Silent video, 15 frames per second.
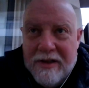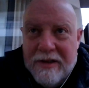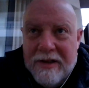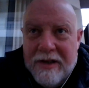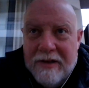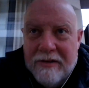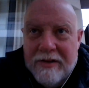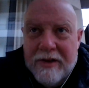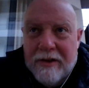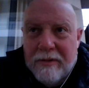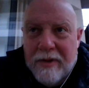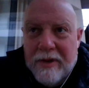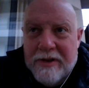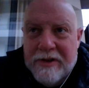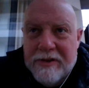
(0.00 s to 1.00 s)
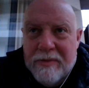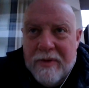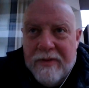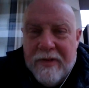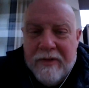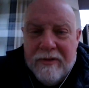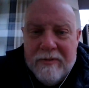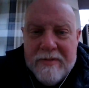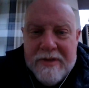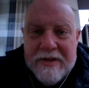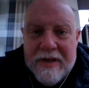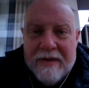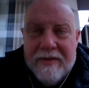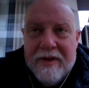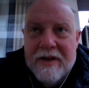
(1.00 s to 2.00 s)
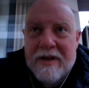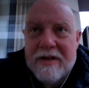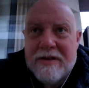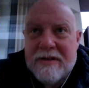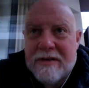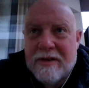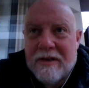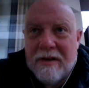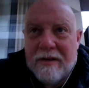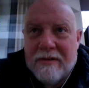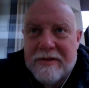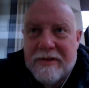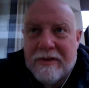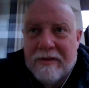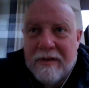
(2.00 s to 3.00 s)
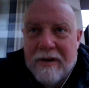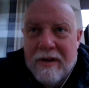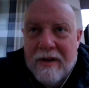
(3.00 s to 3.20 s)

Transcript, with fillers: Dino De Laurentiis movie from the seventies, you know, so